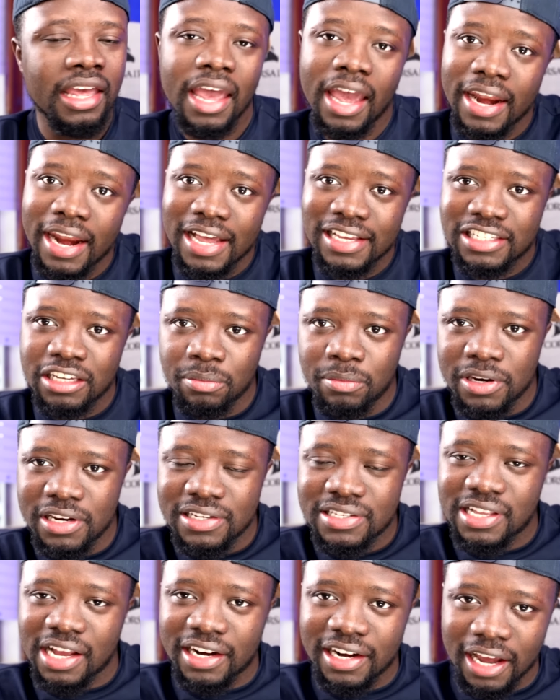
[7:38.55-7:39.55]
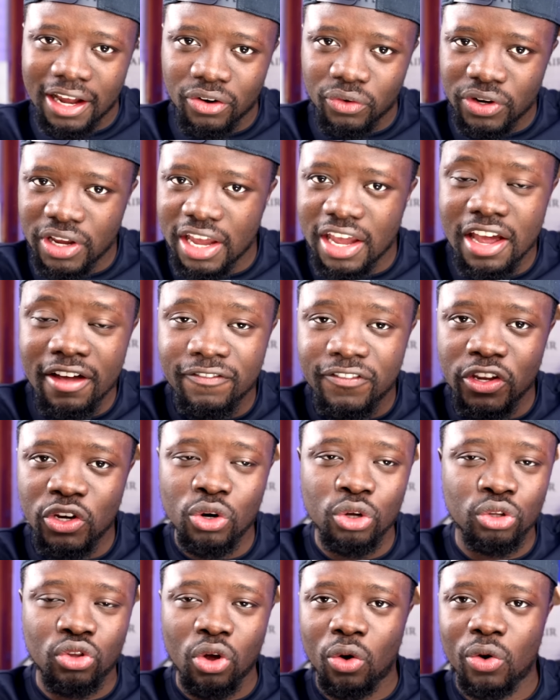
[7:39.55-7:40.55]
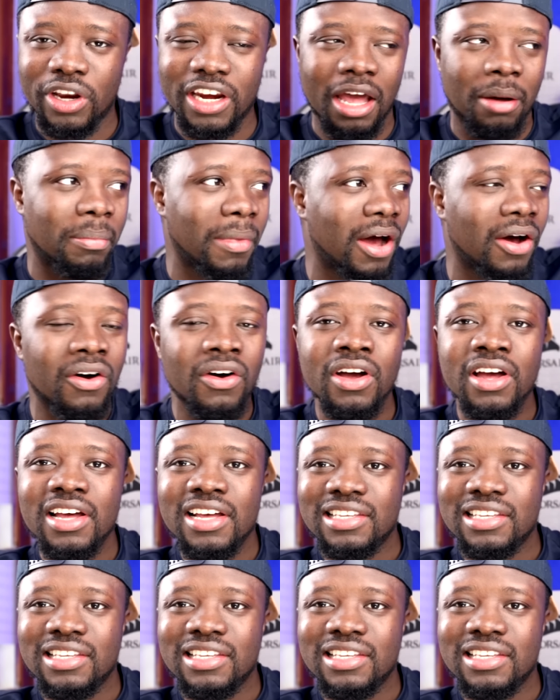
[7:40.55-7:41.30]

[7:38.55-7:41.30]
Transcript: Energy minister now no yeah video talking about